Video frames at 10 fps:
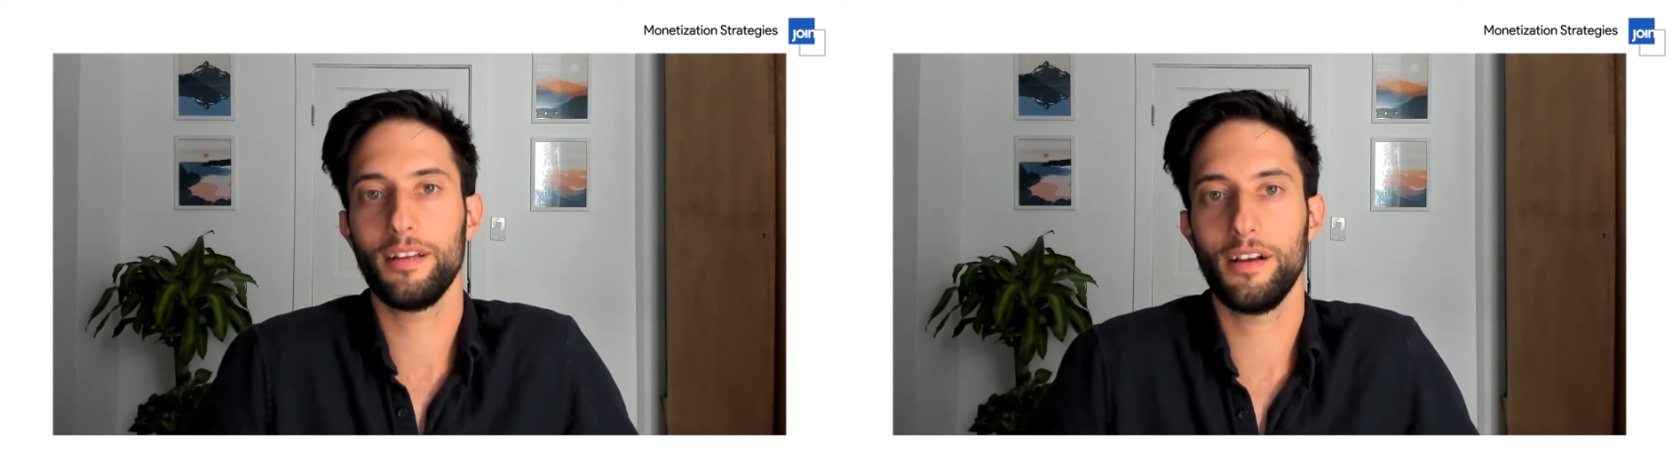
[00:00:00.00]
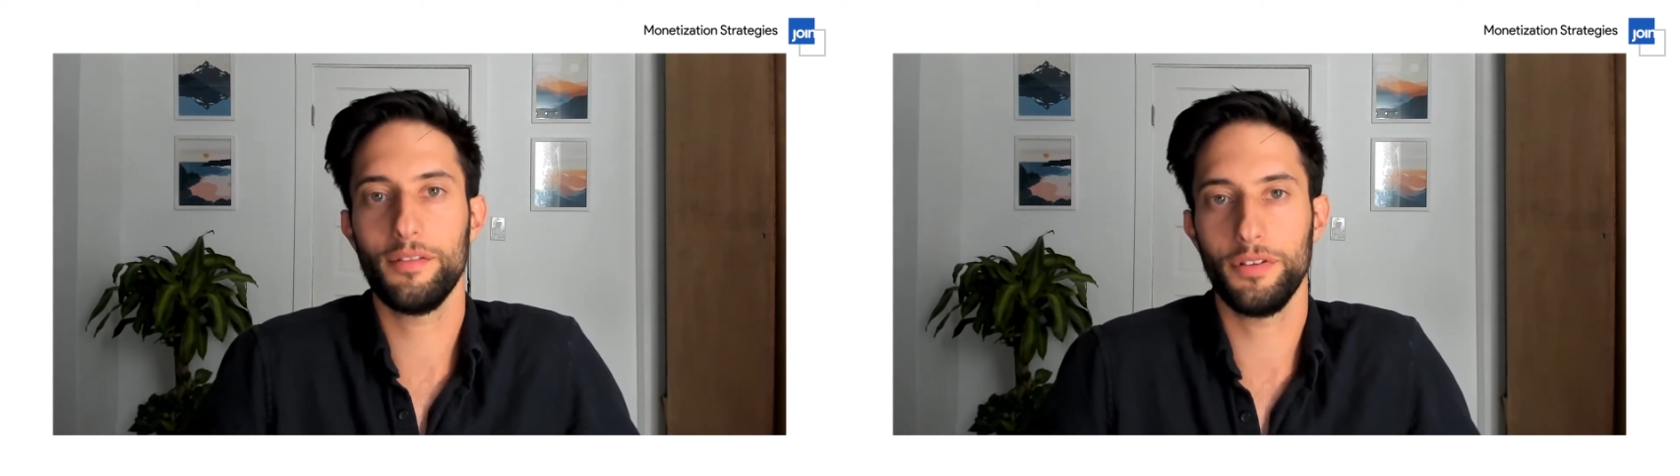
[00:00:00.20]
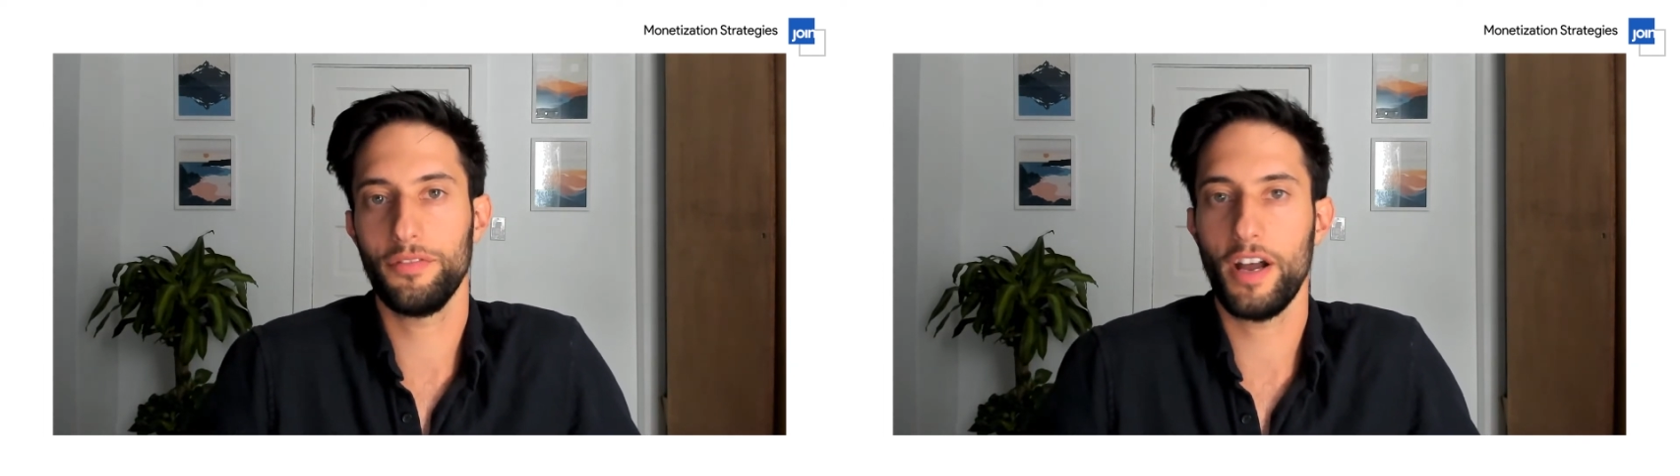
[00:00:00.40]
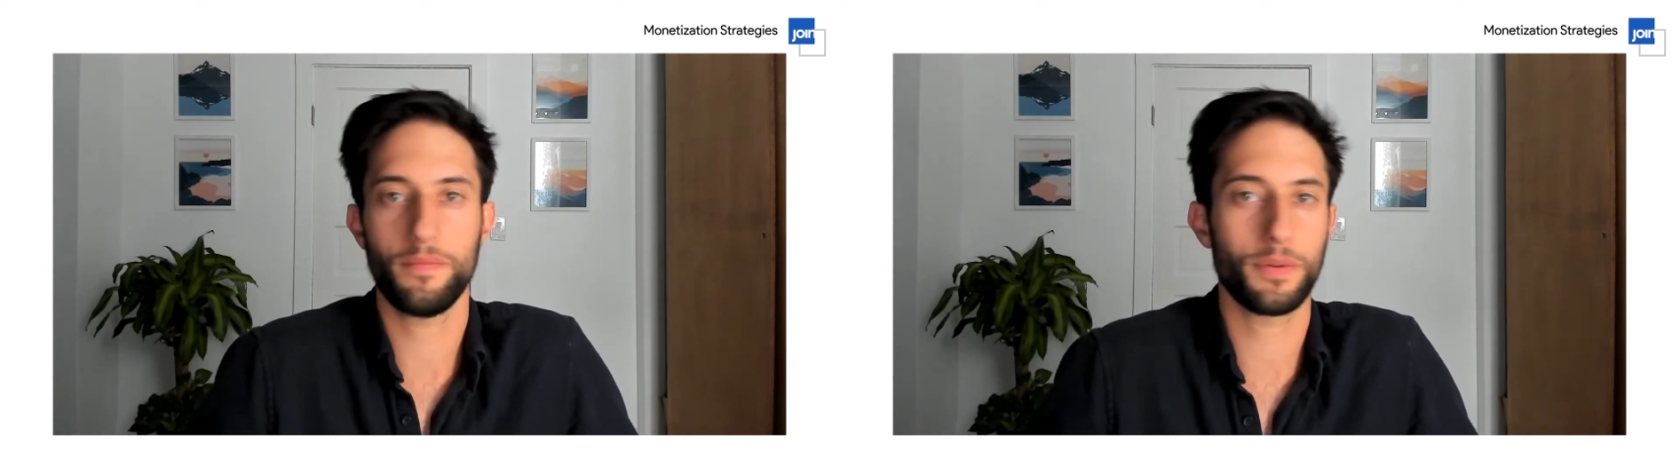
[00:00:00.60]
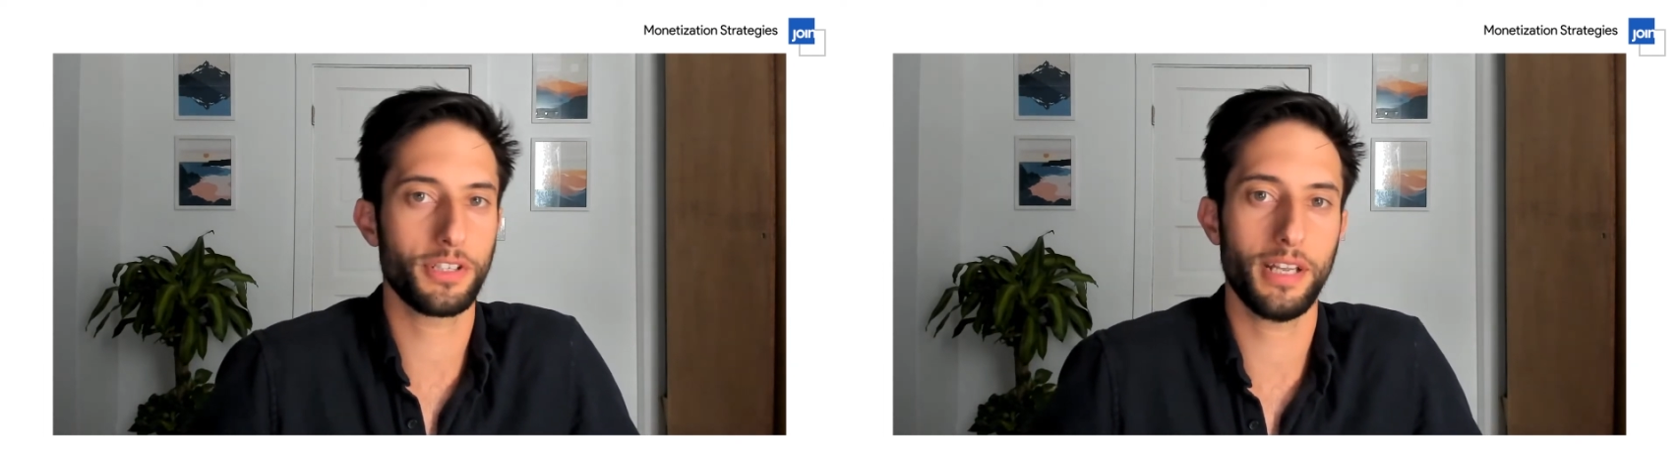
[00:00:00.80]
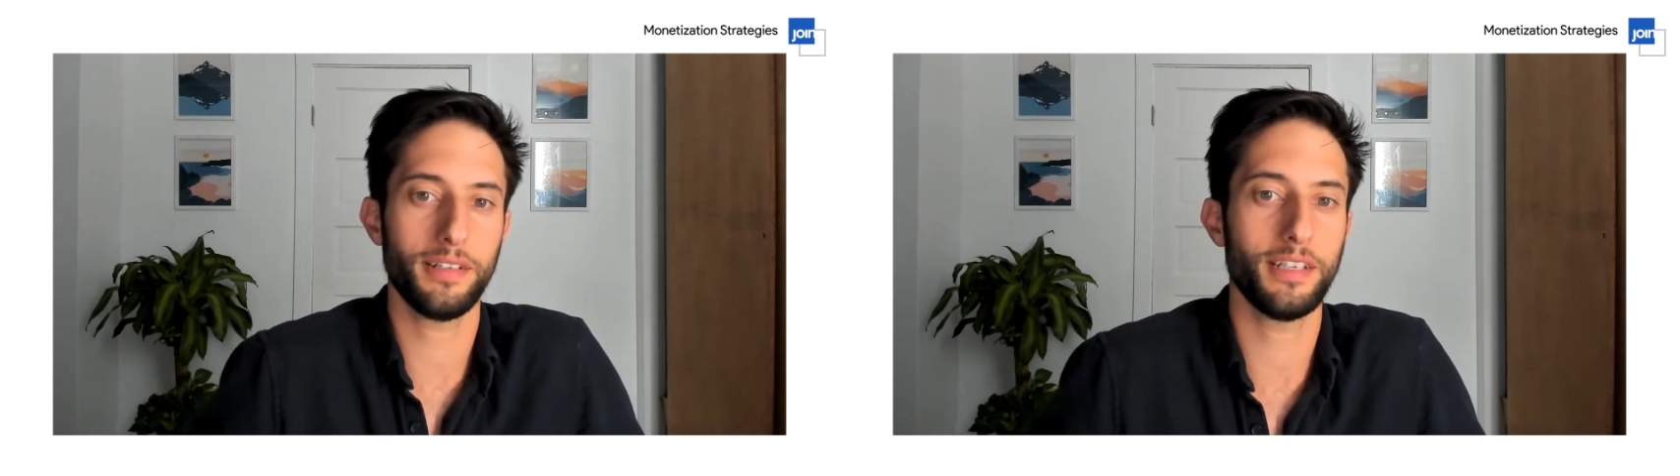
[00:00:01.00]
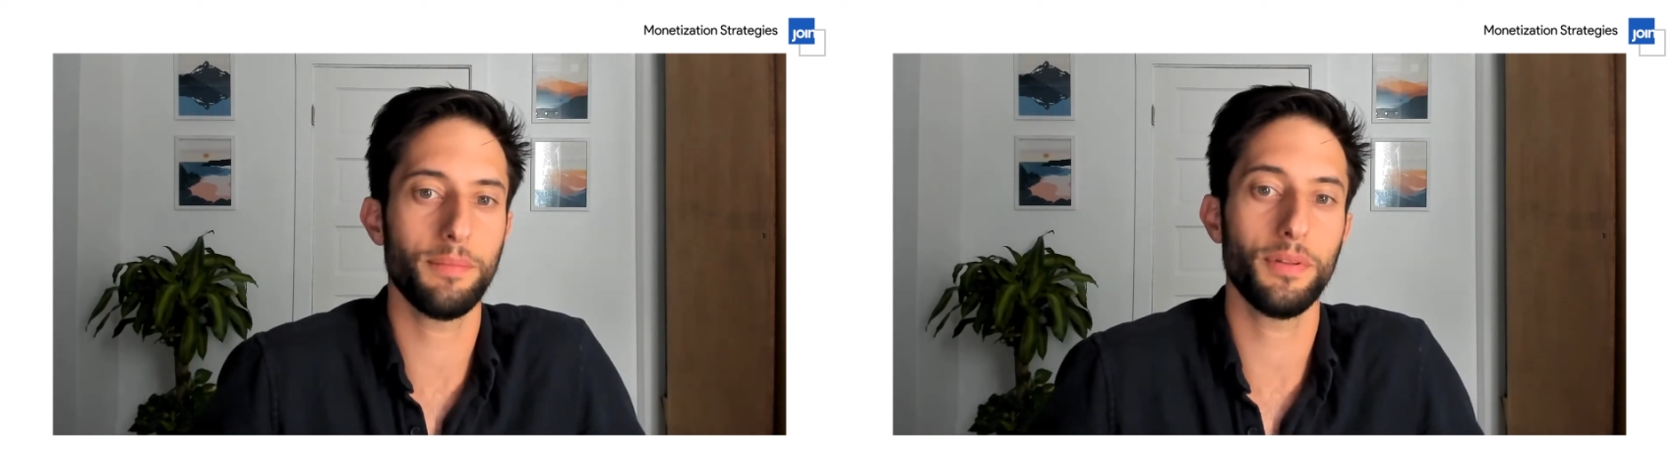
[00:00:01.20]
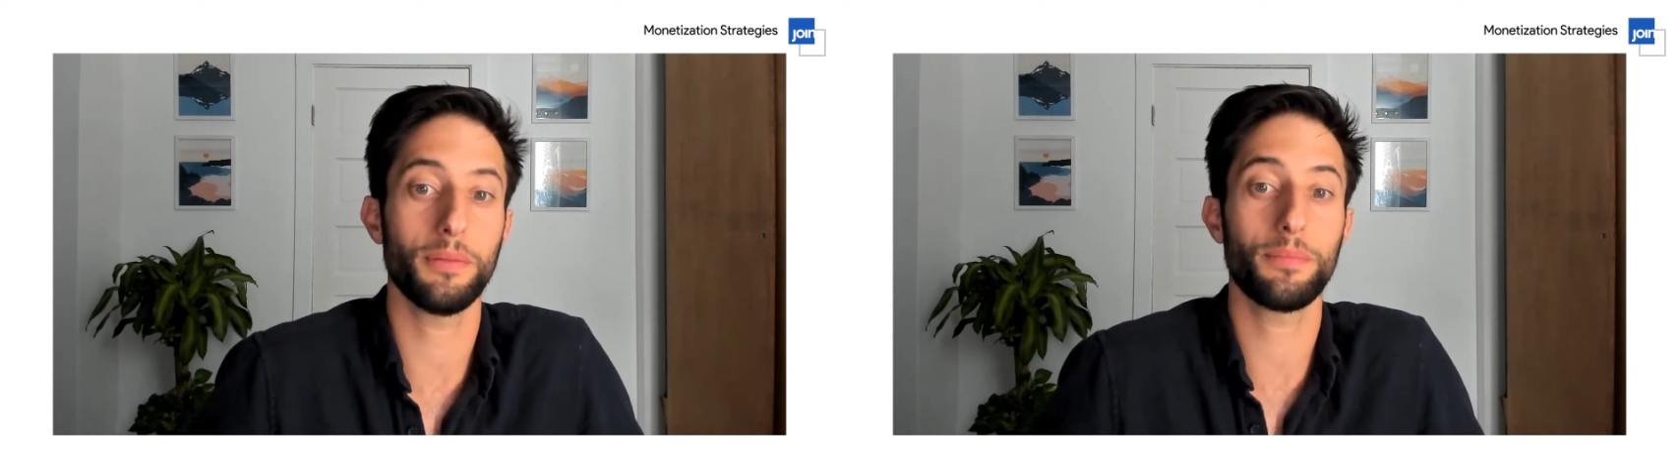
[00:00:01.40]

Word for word: of a 5% dip in the